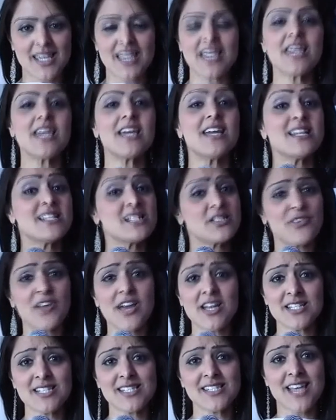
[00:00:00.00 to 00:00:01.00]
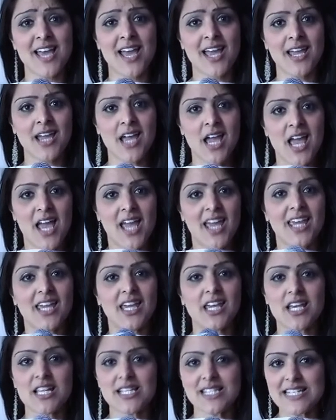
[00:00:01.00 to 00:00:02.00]
It is fair to say
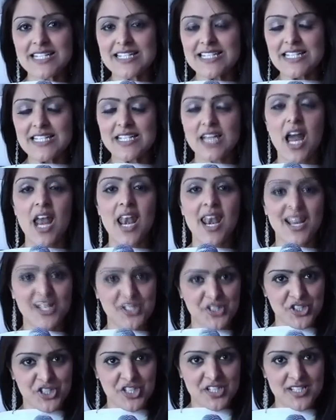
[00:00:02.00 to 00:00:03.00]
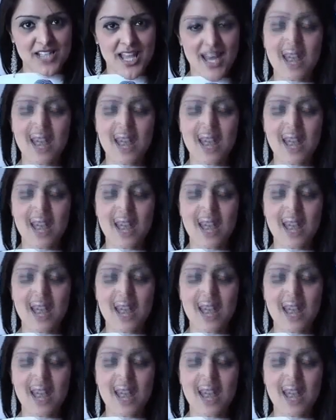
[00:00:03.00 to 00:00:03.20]
he is indeed a legend.